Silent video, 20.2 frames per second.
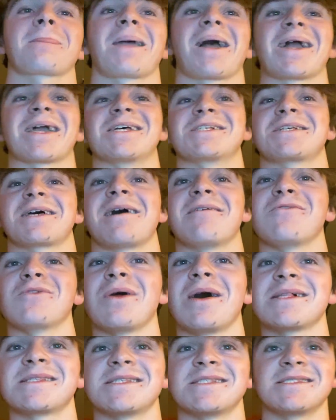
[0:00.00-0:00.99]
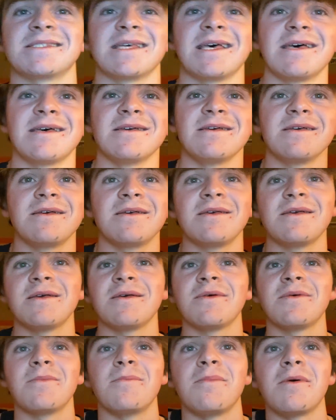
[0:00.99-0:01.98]
I guess I have a lot to say,
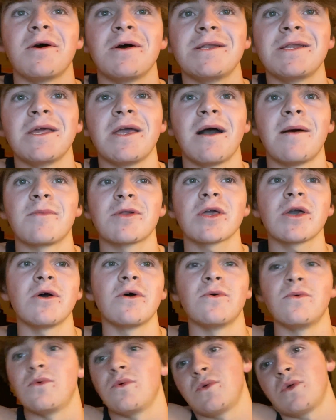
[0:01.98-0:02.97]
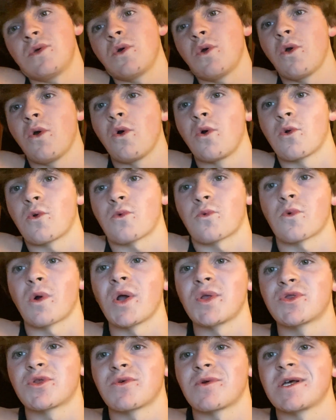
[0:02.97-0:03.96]
but yeah, I'm gonna go
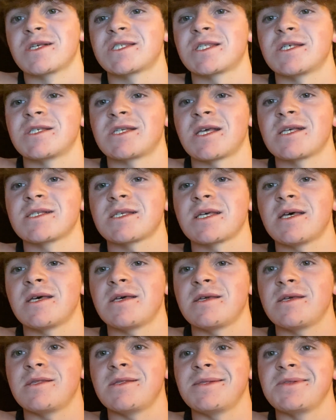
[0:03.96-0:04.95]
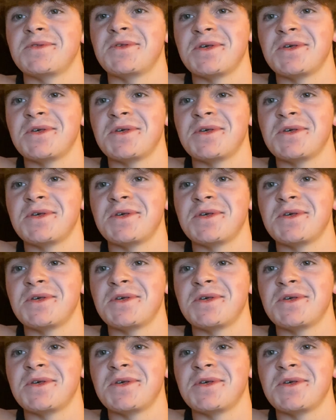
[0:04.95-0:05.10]
write the rest of this essay and.